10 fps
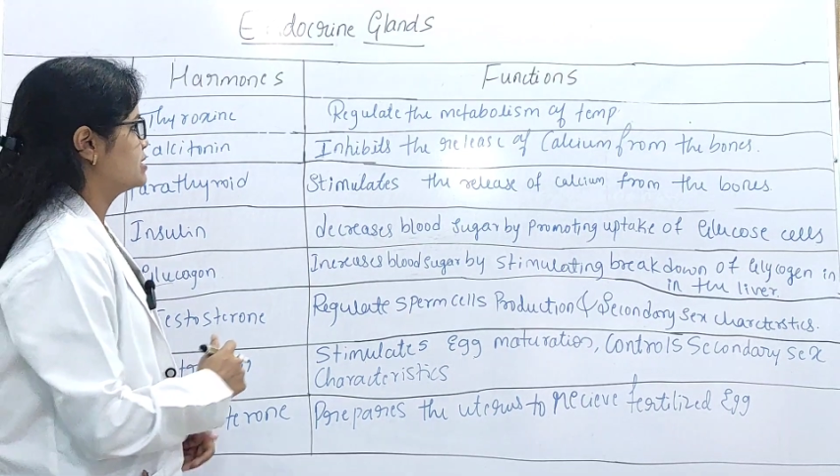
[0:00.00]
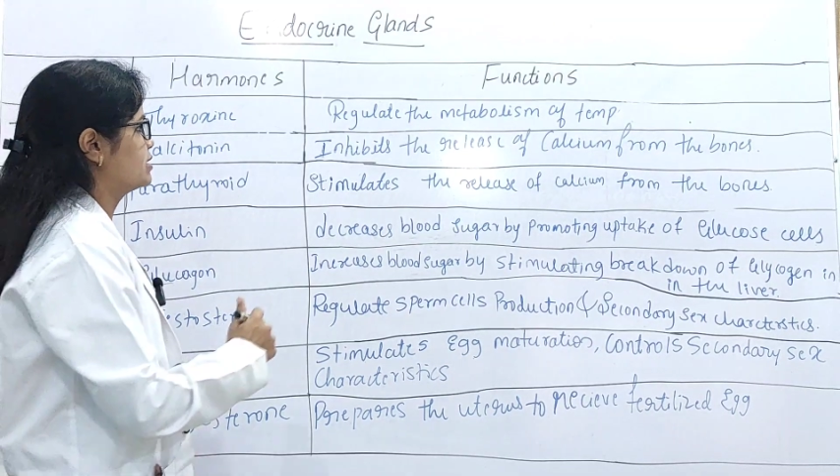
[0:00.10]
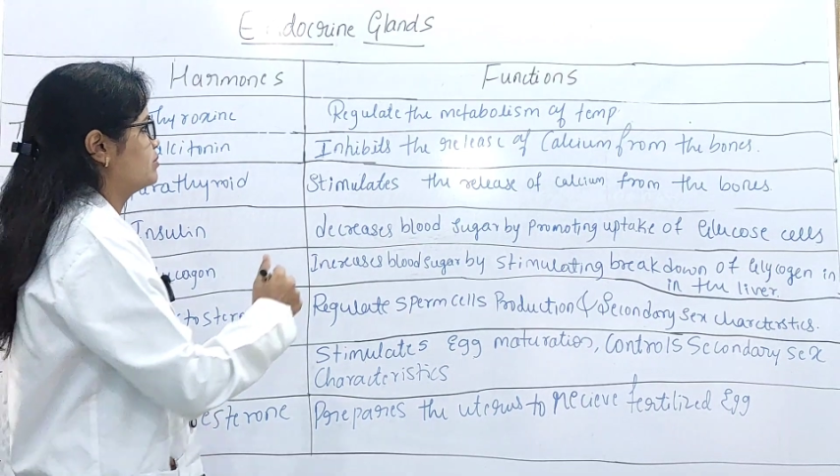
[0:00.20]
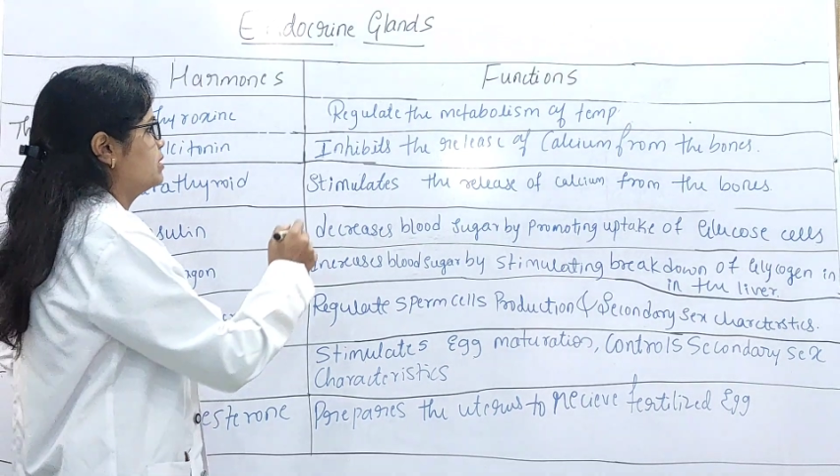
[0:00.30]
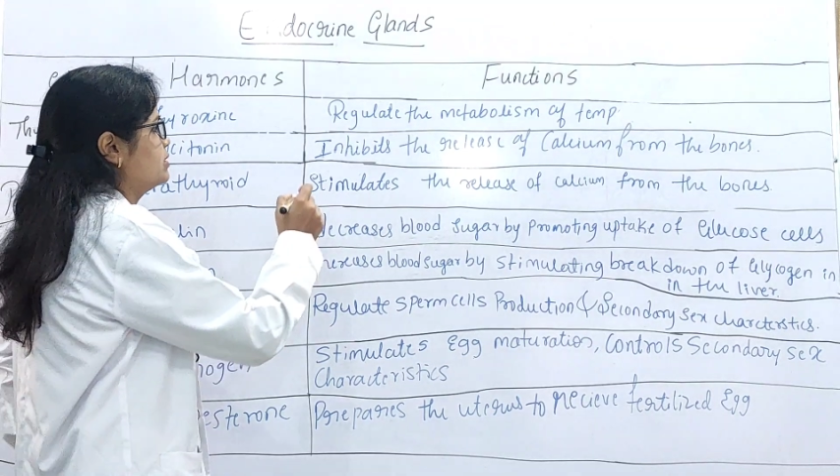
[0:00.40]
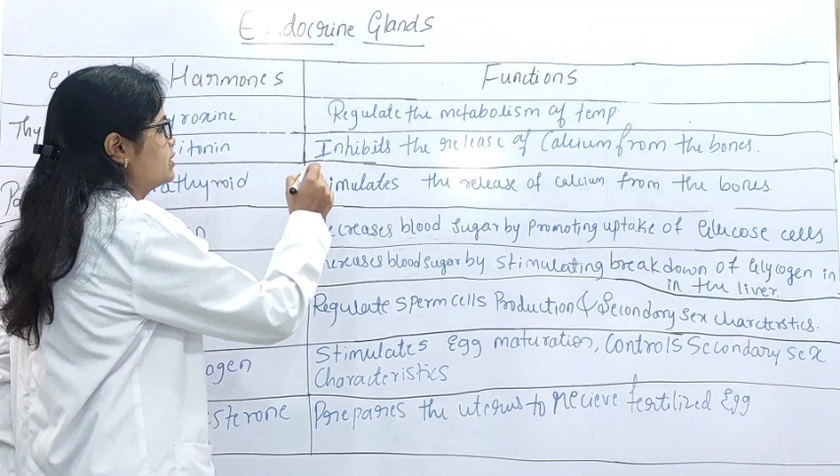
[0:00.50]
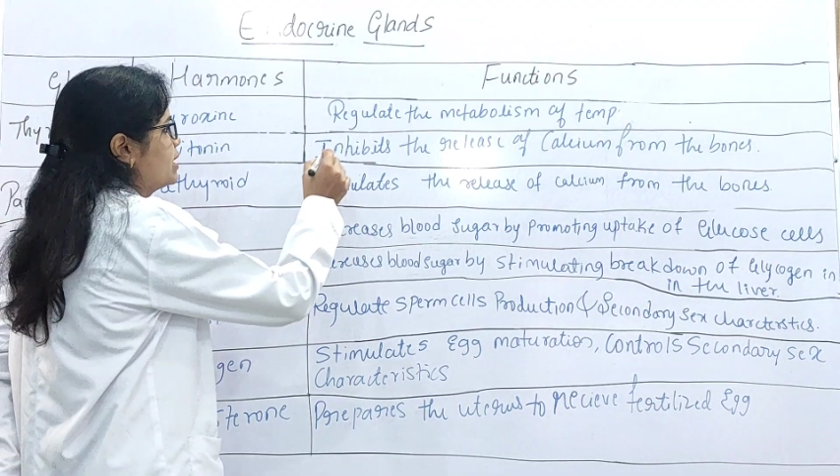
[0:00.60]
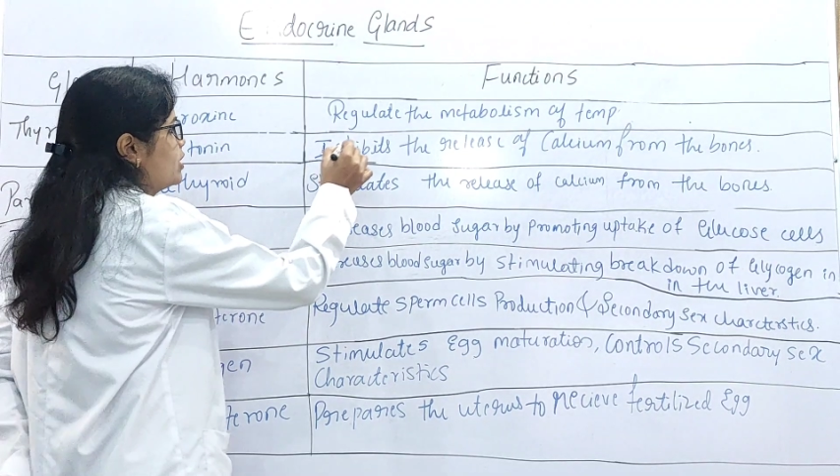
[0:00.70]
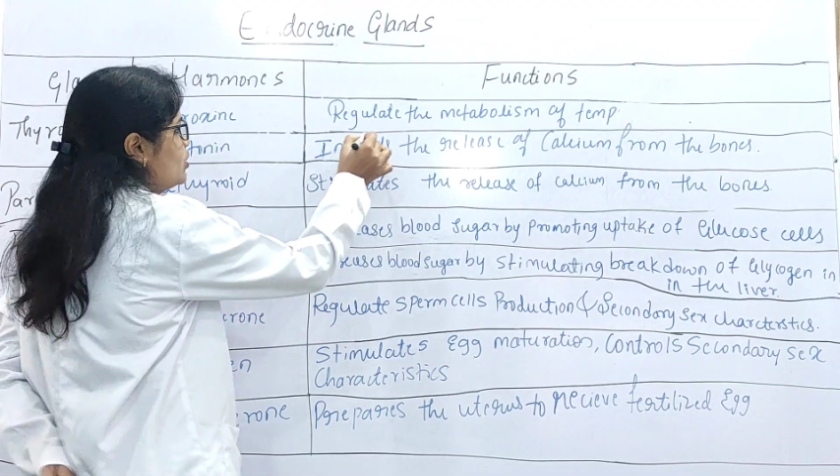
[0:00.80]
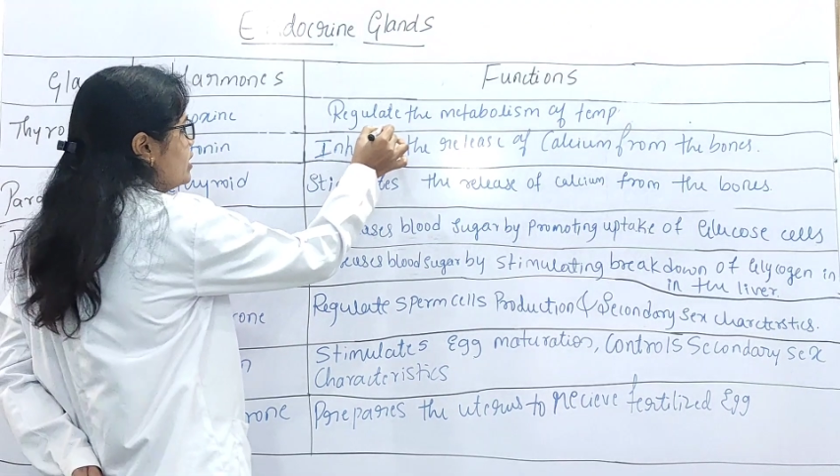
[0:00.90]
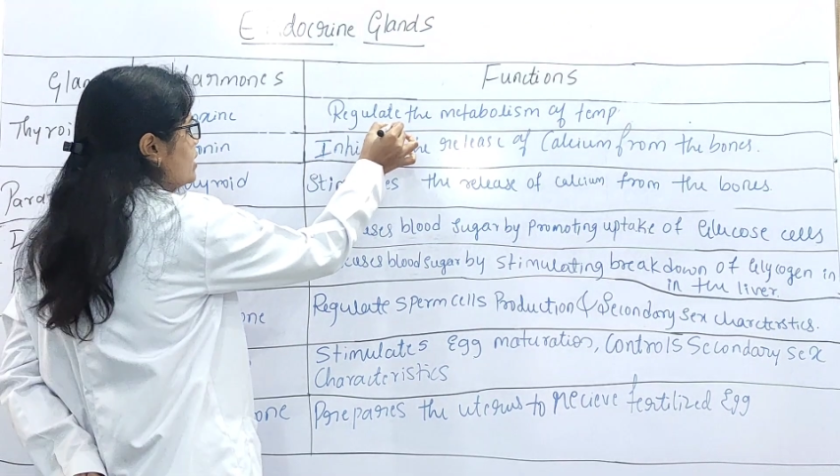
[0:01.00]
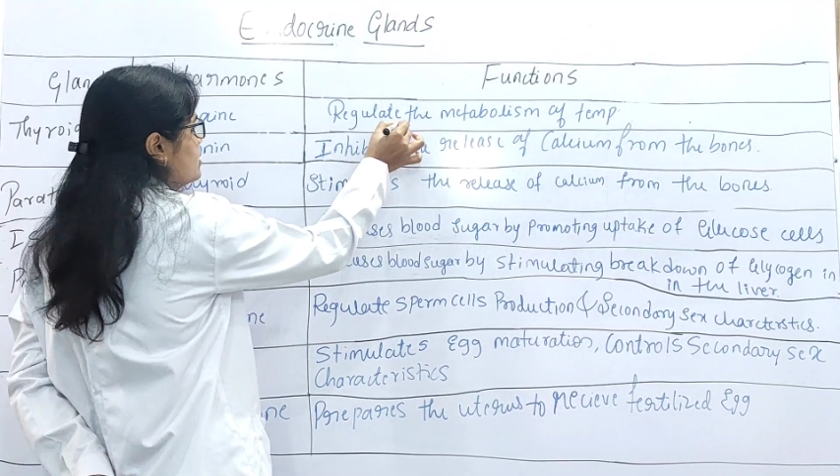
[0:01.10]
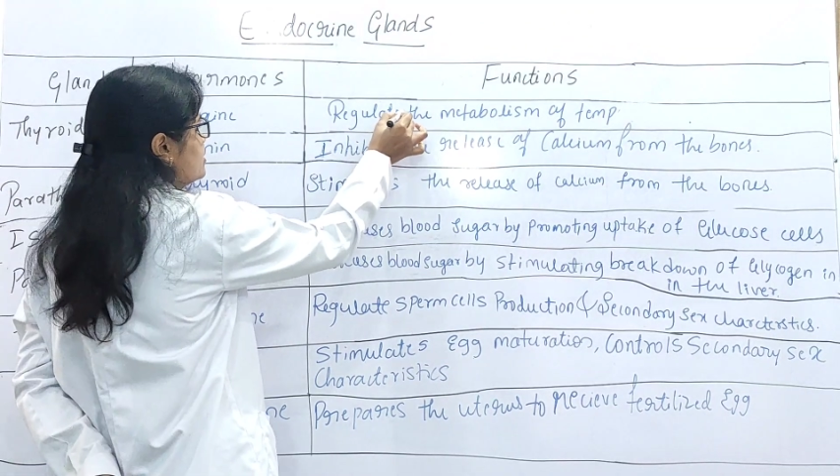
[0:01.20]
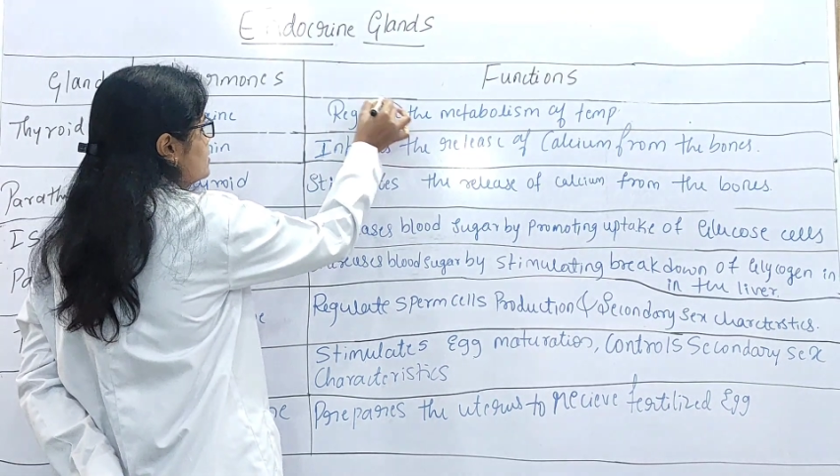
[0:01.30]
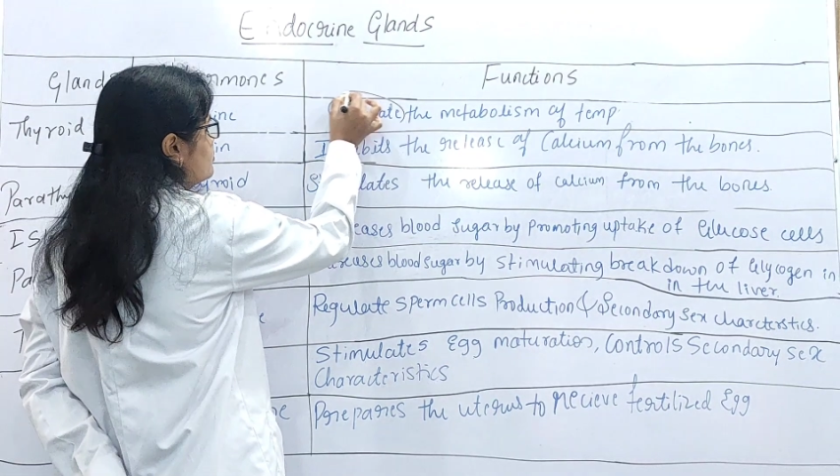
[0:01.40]
is nothing but
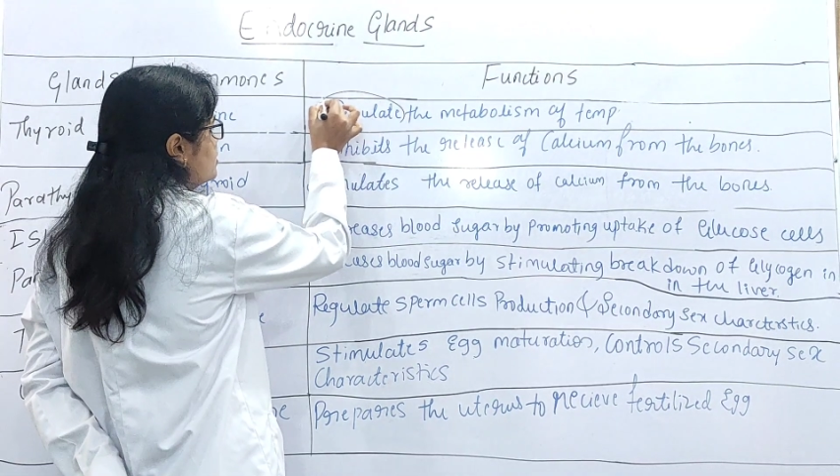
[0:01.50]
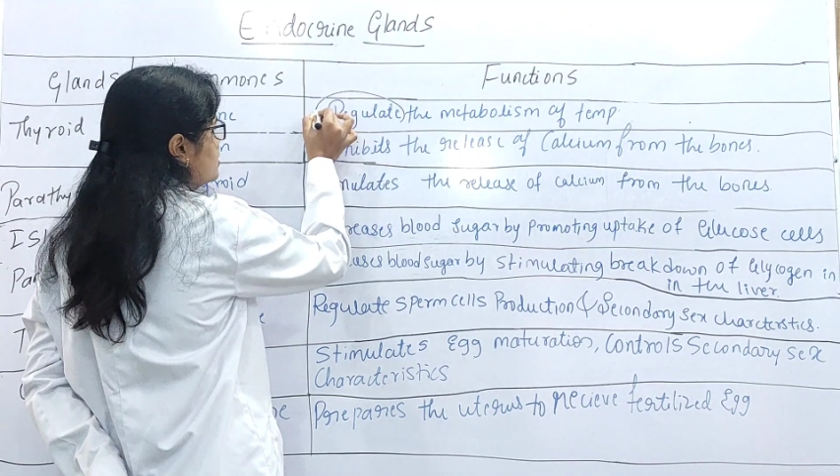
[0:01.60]
regulate. The